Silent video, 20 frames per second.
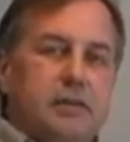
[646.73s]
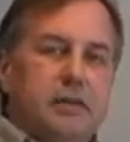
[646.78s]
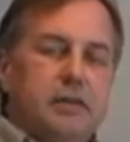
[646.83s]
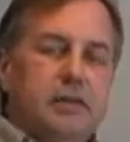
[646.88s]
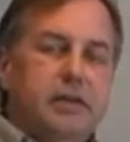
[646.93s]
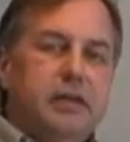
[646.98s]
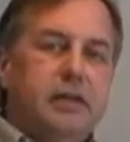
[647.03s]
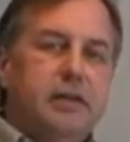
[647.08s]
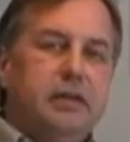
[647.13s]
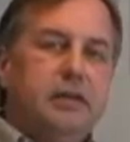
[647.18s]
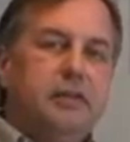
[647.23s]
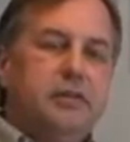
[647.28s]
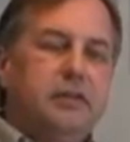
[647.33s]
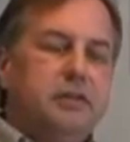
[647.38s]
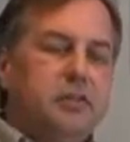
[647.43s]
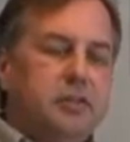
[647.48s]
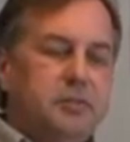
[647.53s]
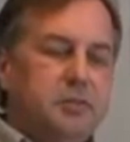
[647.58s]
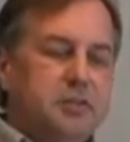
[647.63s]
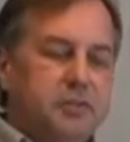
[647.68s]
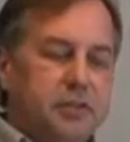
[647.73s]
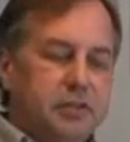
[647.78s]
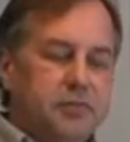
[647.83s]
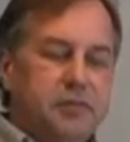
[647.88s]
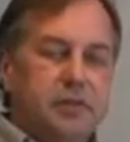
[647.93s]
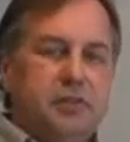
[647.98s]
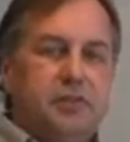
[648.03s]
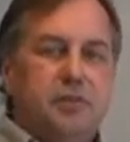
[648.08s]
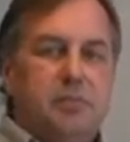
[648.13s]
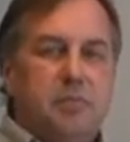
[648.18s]
Getting into the
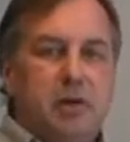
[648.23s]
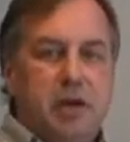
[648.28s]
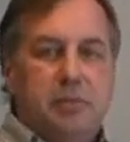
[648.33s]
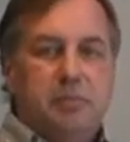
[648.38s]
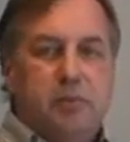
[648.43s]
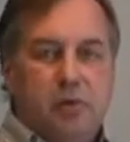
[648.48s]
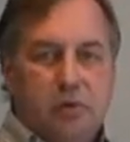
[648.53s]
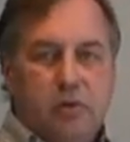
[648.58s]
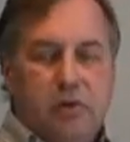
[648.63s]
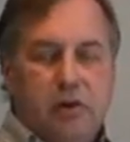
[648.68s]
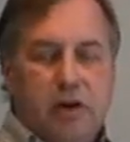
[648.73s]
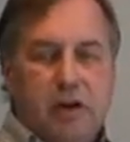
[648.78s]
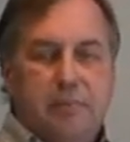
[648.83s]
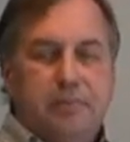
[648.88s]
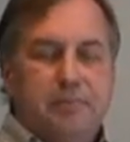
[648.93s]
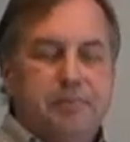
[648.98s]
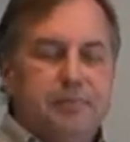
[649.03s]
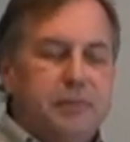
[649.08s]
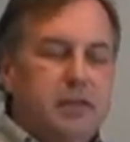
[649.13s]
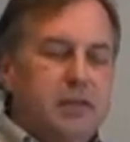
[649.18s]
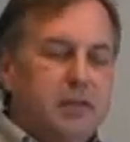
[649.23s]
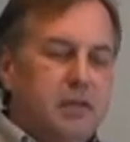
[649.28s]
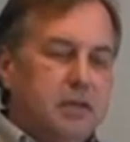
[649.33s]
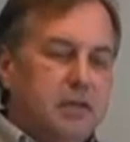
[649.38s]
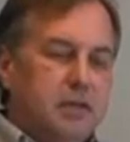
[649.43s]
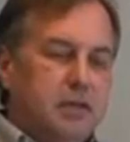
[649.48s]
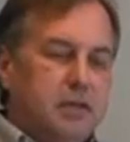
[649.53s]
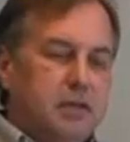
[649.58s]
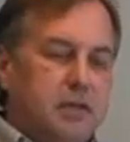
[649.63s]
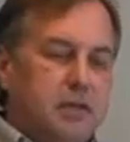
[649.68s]
specifics of my program,
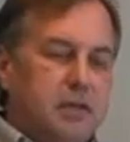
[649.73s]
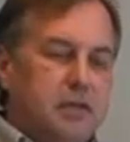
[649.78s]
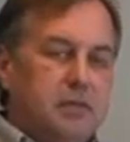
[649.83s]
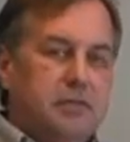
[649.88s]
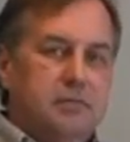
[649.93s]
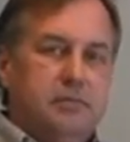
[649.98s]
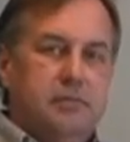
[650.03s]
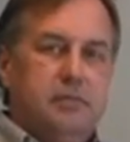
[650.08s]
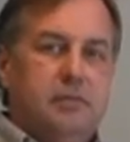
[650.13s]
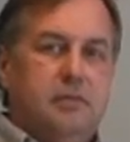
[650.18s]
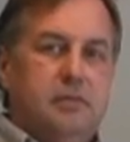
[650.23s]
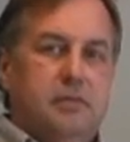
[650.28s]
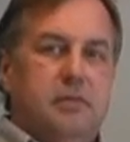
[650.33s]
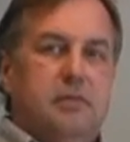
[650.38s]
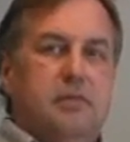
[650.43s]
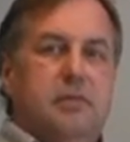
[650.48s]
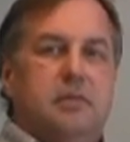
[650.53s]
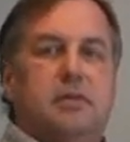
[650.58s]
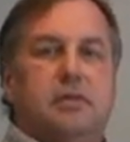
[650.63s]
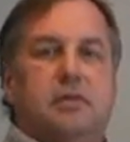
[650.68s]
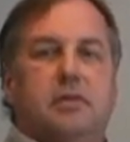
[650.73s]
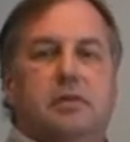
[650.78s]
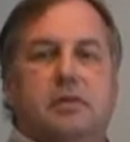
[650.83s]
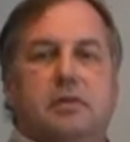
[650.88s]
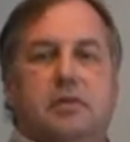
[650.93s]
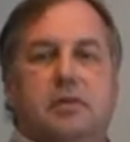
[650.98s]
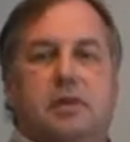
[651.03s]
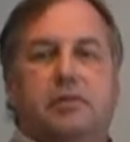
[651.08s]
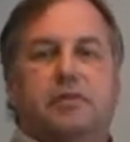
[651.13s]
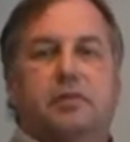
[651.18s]

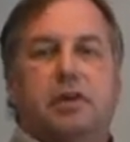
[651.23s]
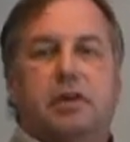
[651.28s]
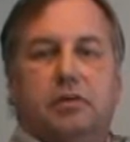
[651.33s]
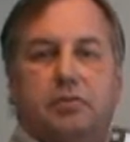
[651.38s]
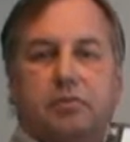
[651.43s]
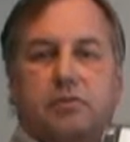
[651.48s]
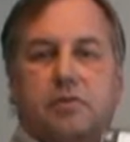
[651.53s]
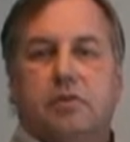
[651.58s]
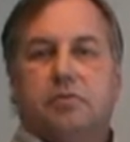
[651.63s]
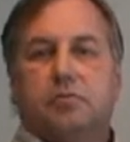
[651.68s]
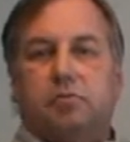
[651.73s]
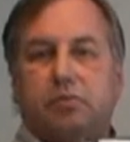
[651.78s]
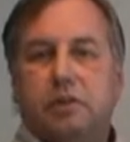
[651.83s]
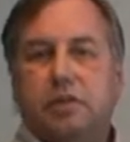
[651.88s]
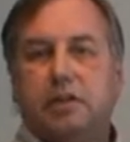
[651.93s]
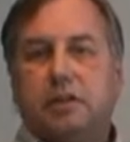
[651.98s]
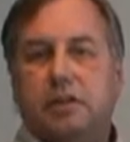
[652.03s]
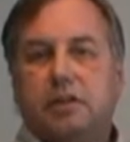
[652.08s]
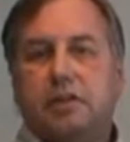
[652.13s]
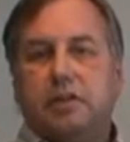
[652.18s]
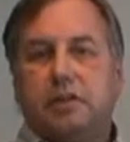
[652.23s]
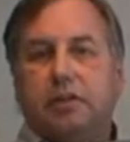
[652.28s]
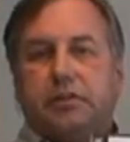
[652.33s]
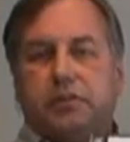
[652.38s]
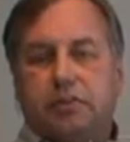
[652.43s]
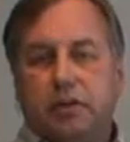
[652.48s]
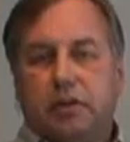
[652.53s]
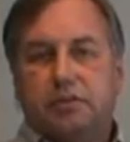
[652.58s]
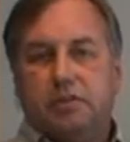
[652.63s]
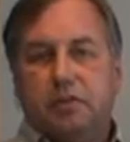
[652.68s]
I've got a really good
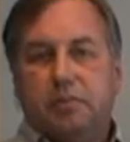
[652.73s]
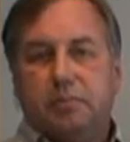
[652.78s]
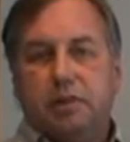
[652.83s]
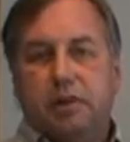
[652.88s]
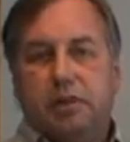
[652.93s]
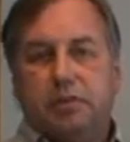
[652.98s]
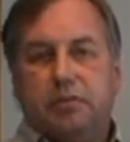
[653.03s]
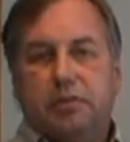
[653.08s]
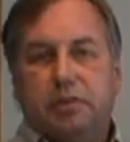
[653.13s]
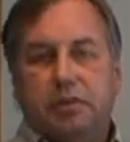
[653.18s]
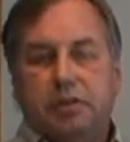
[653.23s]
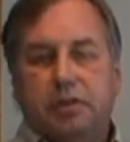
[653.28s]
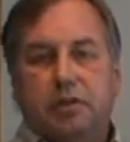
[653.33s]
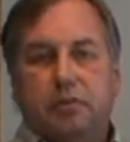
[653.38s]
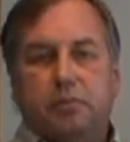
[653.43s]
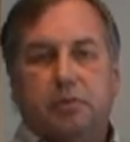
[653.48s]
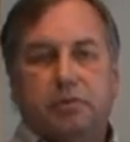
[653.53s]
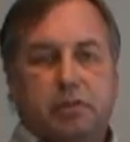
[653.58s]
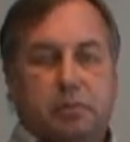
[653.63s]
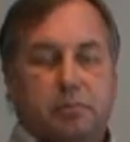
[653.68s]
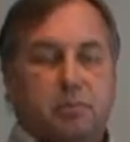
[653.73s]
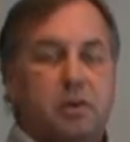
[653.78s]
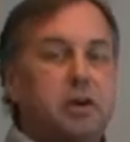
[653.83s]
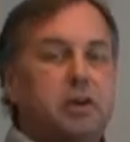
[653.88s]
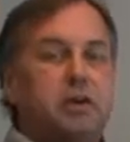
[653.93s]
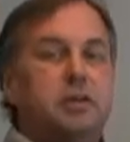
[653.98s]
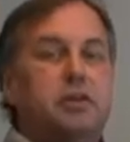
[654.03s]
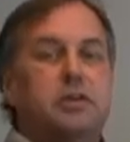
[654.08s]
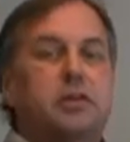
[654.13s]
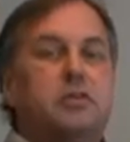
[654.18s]
instruction manual here, which I'm
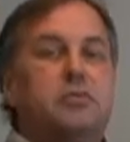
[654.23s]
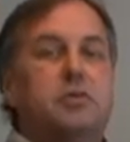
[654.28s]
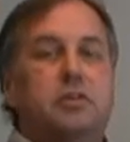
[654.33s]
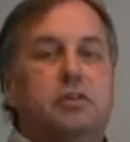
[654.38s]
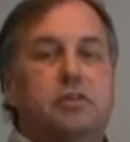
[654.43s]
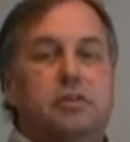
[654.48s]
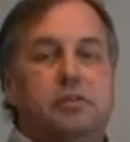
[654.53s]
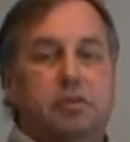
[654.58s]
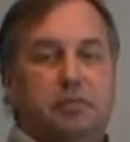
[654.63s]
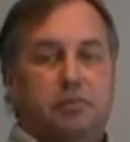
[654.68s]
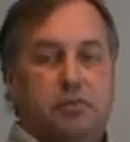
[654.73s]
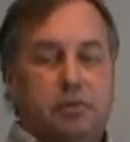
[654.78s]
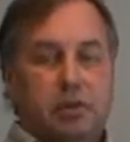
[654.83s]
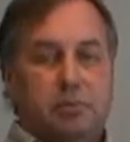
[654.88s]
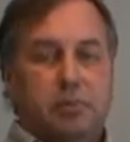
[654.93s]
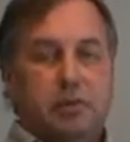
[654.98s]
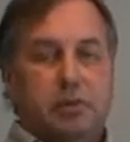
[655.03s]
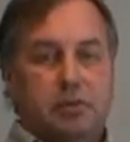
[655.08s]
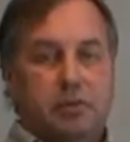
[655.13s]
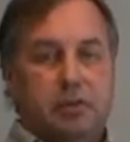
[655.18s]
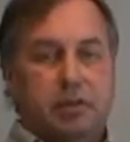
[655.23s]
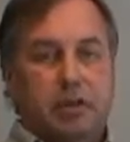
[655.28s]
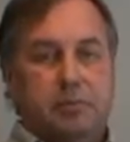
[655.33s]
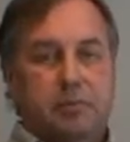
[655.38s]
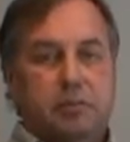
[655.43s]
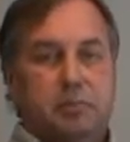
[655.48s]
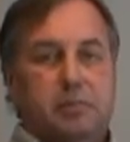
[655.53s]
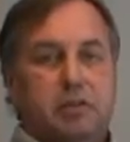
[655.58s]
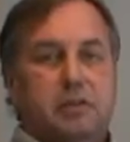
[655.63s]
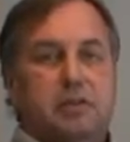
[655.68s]
not going to go into in very much
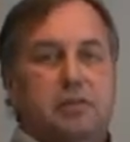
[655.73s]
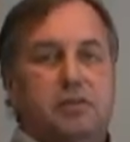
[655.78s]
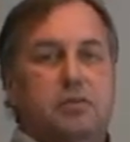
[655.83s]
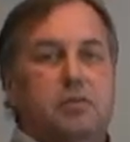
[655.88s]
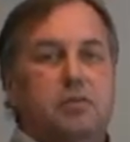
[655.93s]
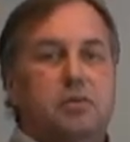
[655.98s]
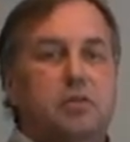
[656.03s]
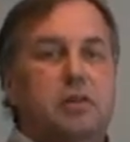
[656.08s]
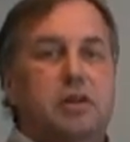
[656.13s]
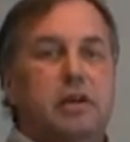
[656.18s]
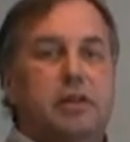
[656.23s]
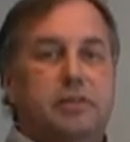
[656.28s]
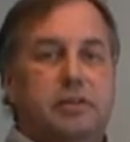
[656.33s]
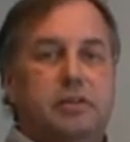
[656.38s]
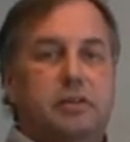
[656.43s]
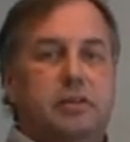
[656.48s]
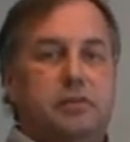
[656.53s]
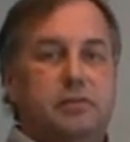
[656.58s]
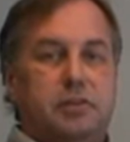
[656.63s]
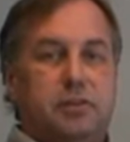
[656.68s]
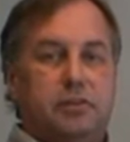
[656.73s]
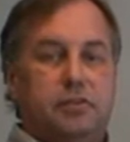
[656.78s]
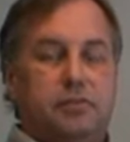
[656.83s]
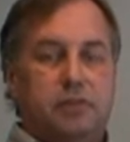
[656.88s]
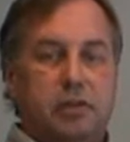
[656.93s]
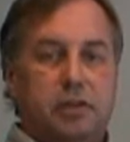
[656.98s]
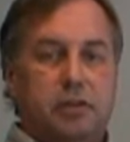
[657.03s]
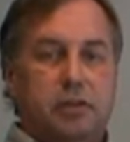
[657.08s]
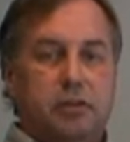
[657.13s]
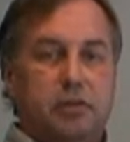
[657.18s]
depth, because the whole idea of this
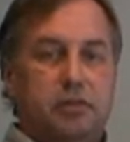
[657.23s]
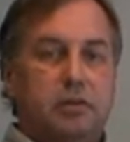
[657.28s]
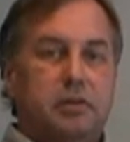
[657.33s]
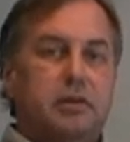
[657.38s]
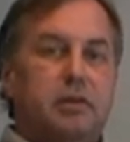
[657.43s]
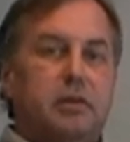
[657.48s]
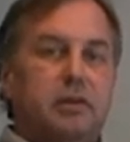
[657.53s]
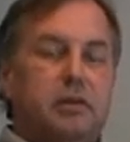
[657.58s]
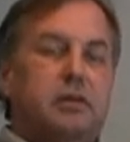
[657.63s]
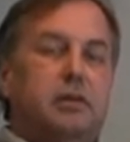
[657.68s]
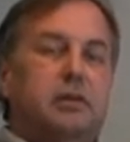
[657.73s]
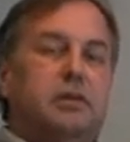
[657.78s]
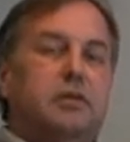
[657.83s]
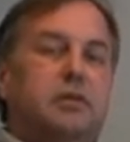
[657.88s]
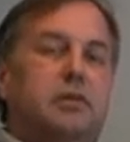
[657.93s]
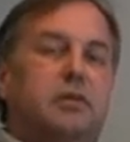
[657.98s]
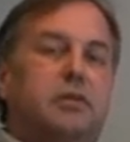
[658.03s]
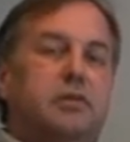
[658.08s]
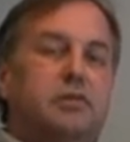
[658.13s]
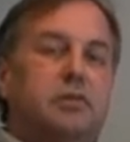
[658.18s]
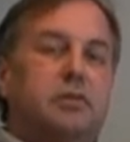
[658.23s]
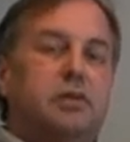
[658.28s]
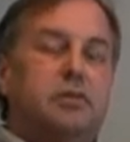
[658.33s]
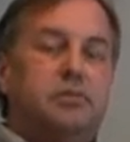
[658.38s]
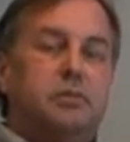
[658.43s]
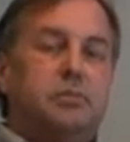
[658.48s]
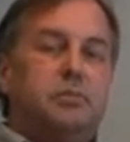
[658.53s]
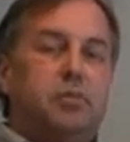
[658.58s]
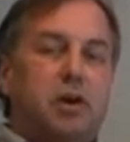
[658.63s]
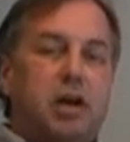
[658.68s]
video is sort of
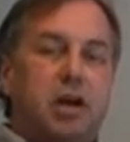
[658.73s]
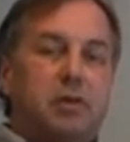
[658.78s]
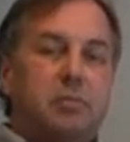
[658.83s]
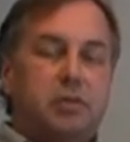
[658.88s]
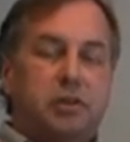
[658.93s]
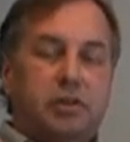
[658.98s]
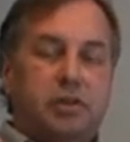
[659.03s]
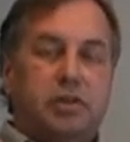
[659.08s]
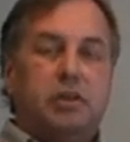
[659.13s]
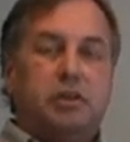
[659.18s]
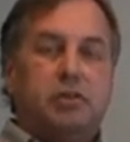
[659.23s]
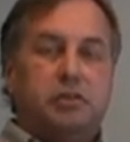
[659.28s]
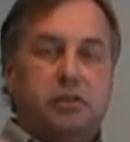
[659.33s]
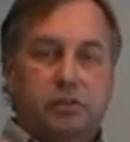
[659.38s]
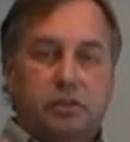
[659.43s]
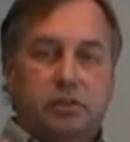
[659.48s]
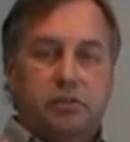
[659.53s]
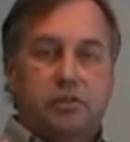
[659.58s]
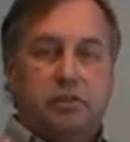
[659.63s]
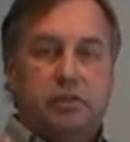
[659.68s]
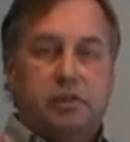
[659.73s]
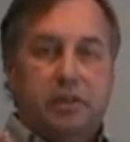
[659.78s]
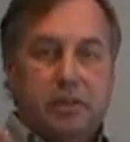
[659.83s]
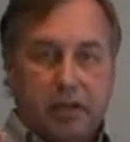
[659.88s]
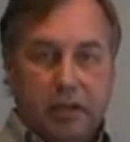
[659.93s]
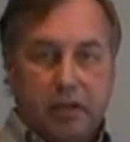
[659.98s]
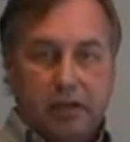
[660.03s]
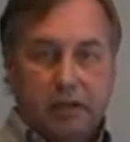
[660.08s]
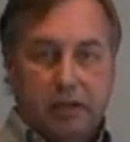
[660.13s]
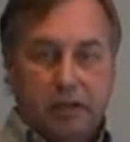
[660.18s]
a primer to get you used to the
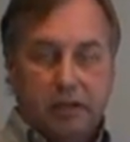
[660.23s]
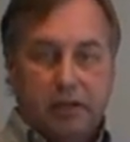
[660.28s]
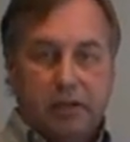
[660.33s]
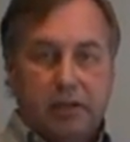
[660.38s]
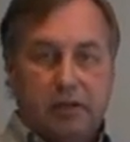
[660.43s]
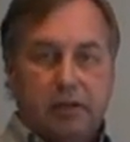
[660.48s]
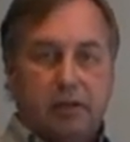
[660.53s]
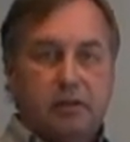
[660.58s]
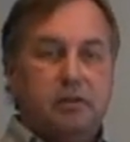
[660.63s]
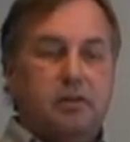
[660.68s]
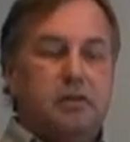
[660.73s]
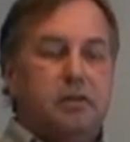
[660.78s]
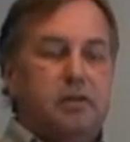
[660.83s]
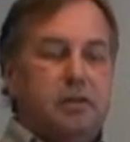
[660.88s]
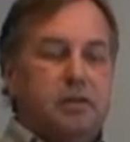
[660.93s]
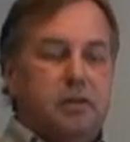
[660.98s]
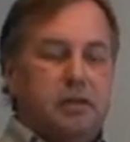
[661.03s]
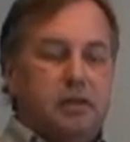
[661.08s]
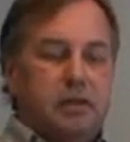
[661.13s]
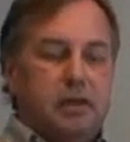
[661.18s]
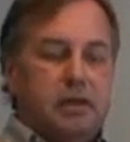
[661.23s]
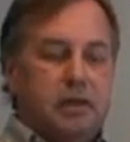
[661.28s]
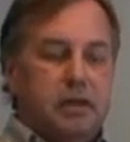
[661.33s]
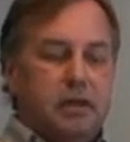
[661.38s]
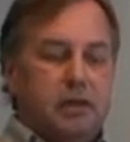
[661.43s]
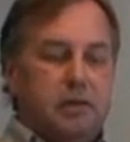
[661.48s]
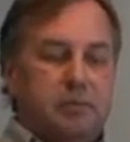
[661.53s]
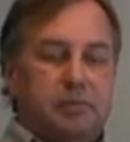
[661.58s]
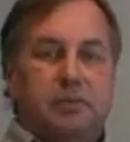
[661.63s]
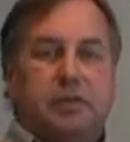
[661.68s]
calculator,
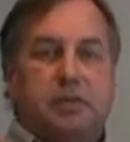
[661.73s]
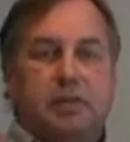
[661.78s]
to